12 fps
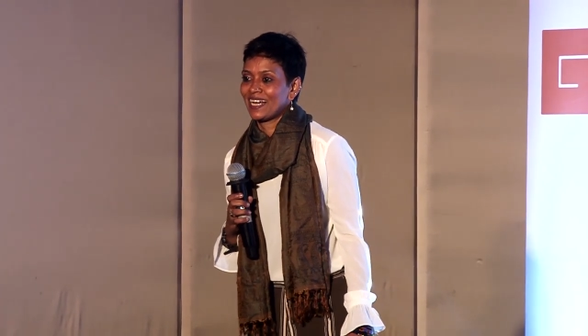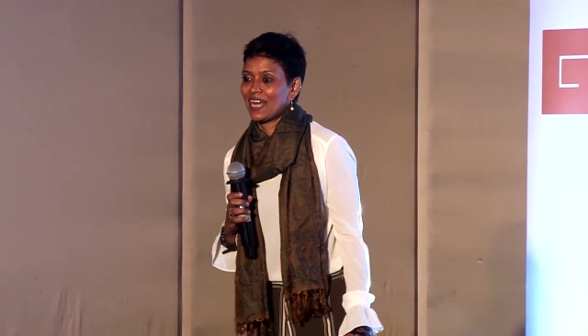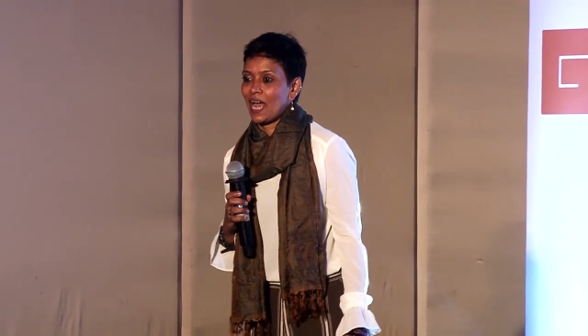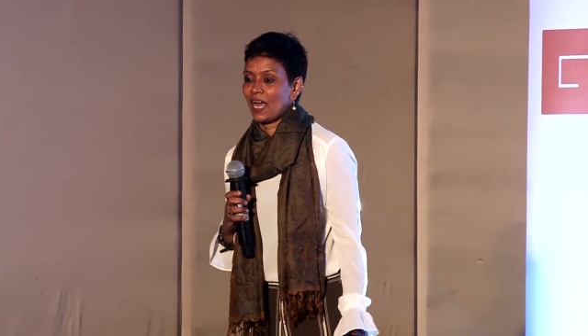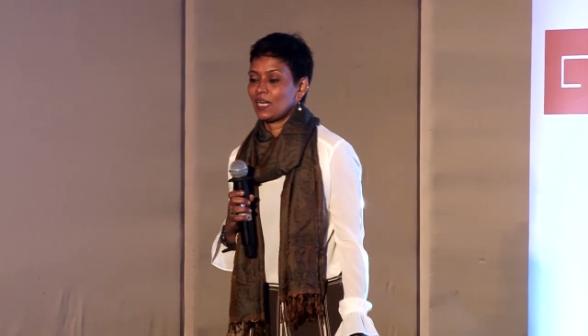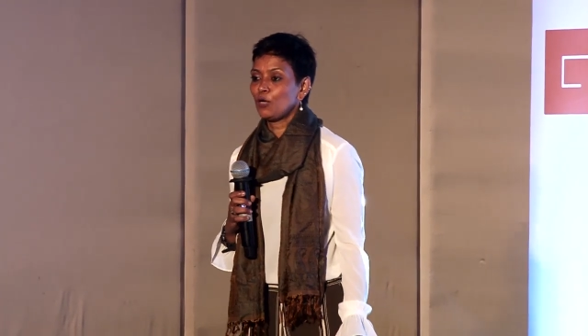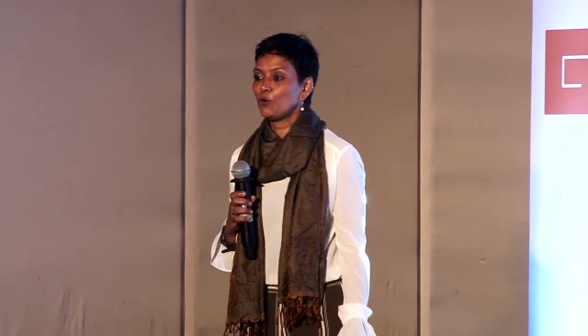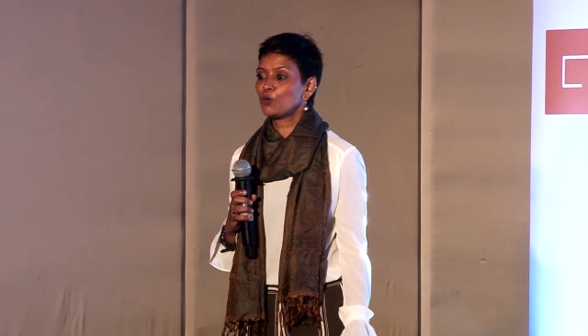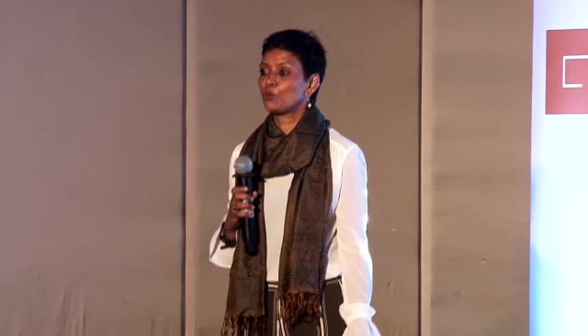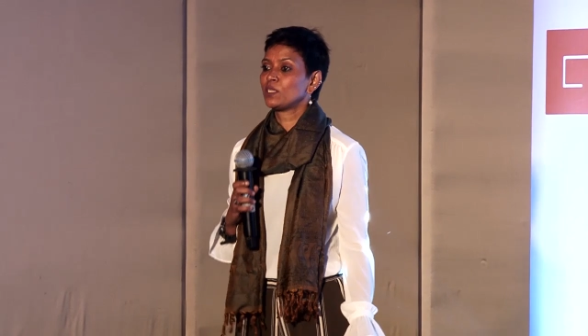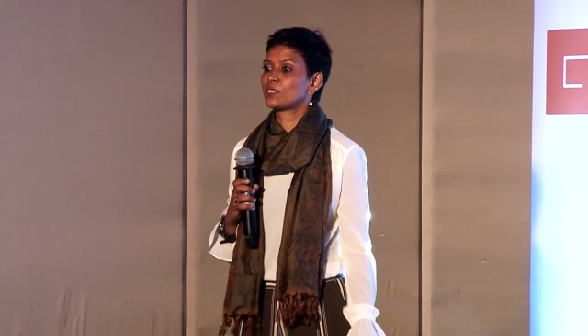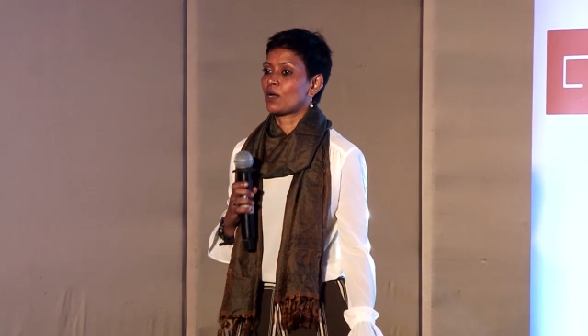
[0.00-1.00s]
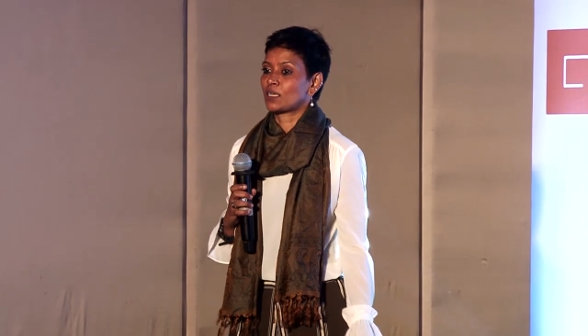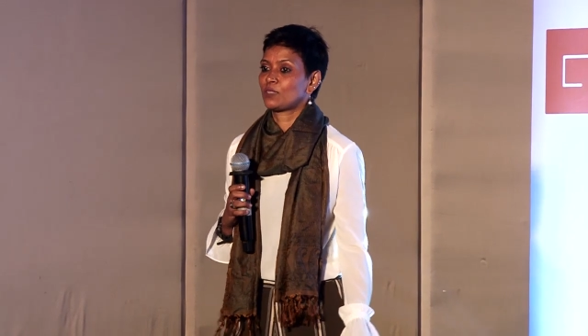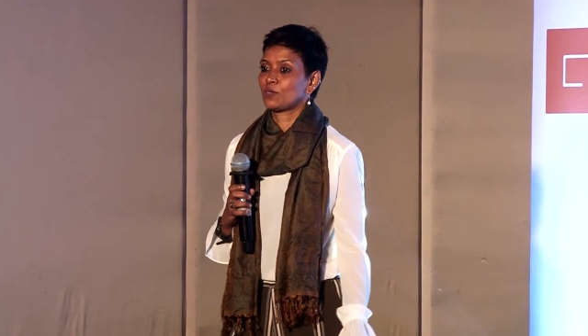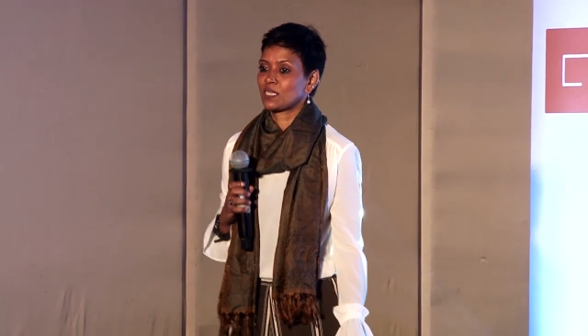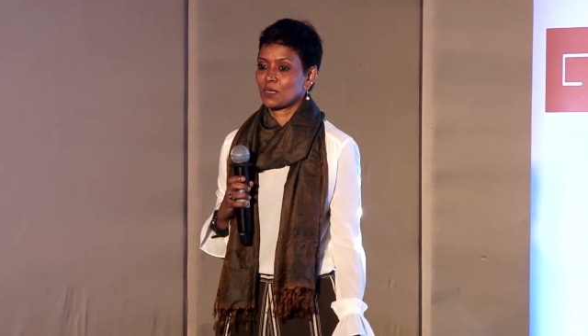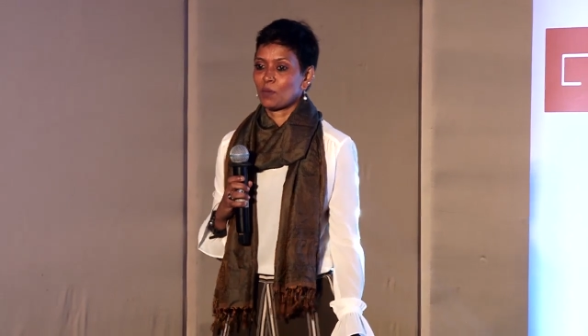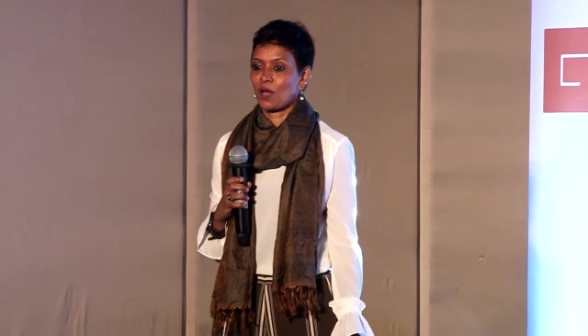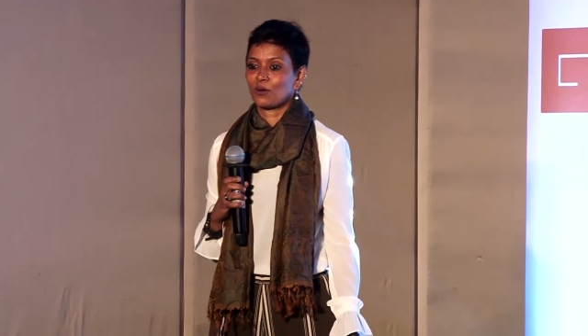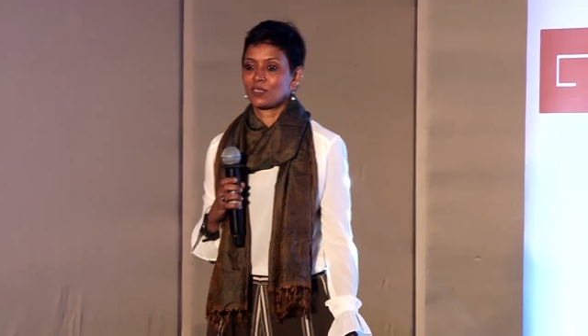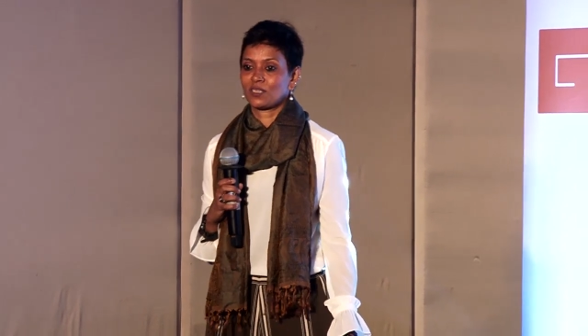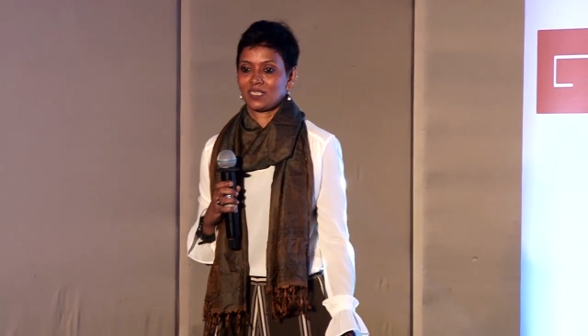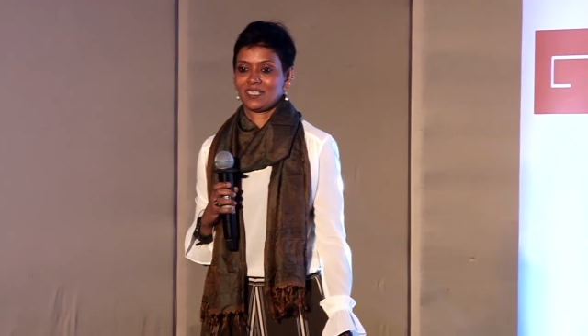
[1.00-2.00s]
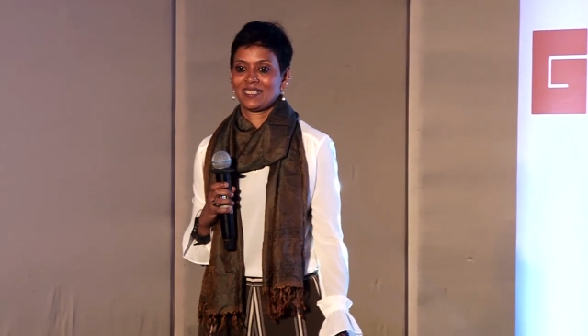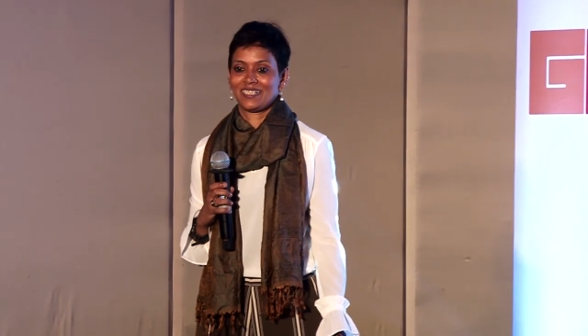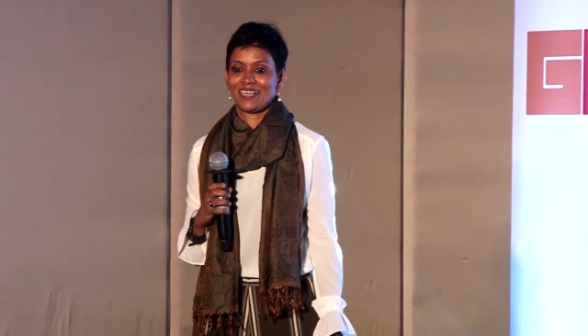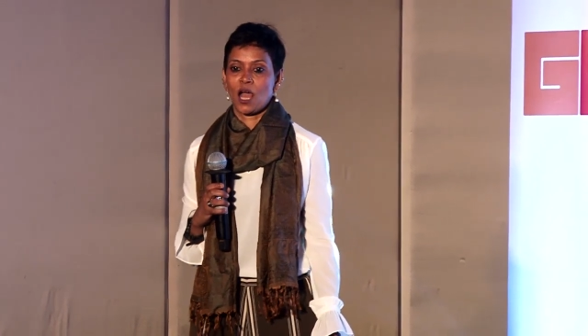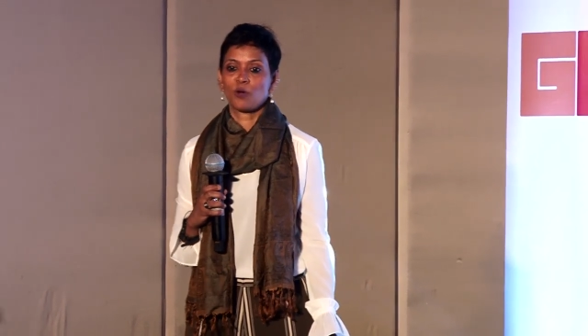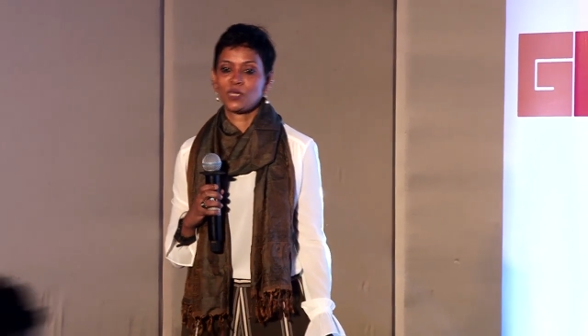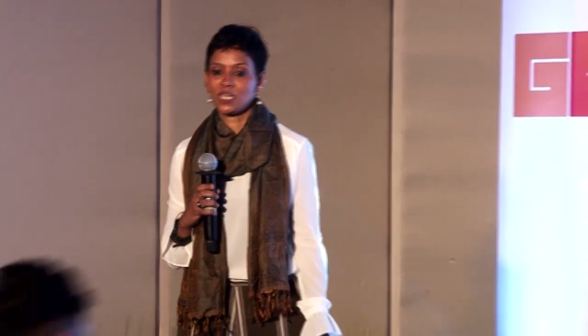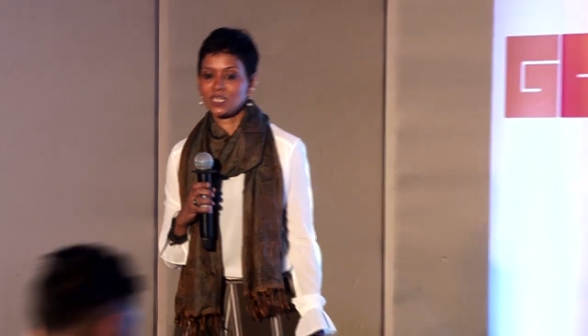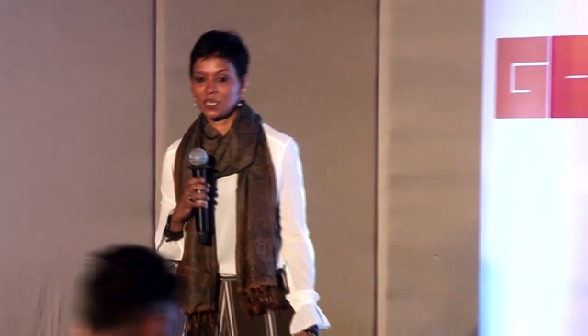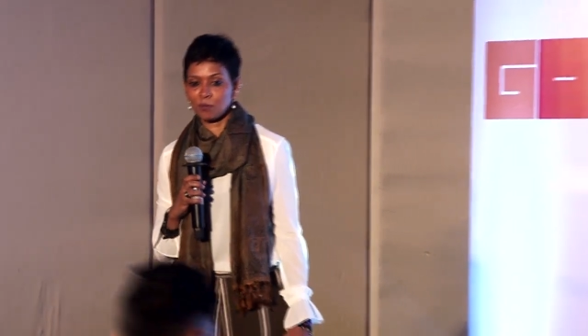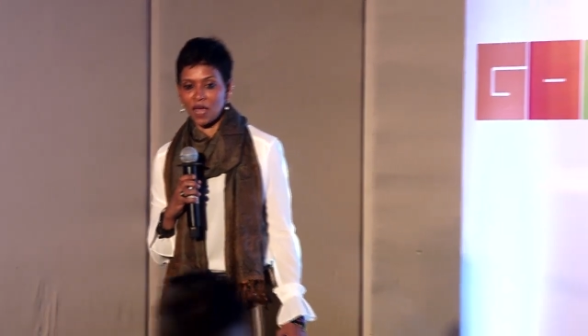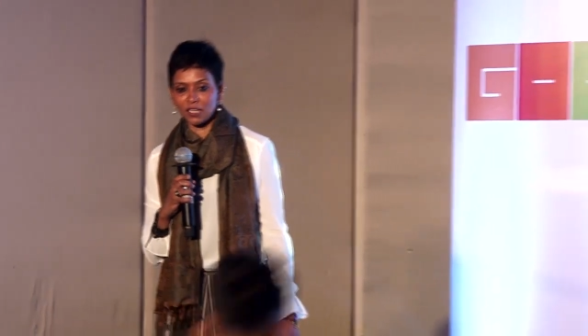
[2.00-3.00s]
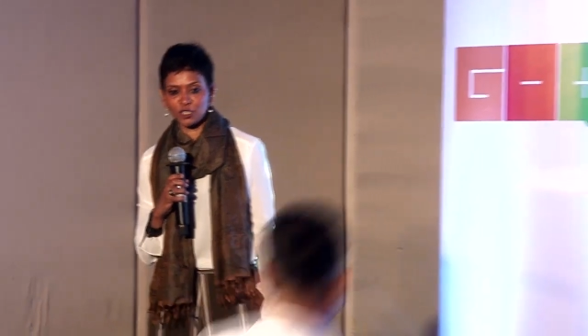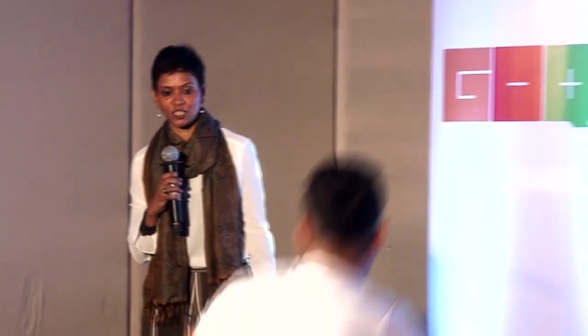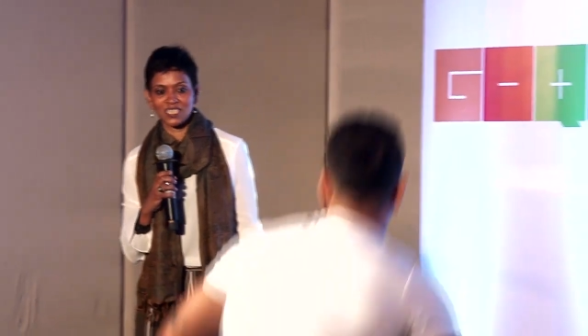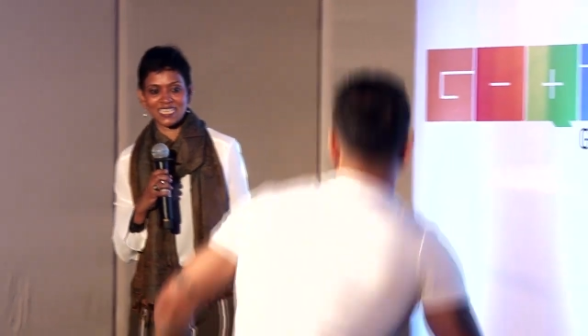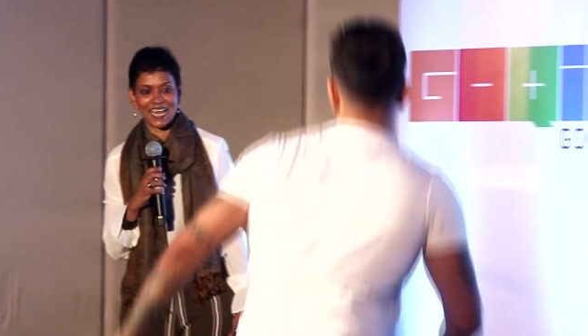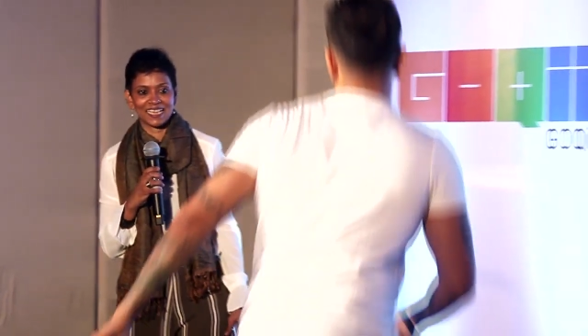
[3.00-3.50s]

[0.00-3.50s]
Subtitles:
And Luke will talk to us about how he reimagines health.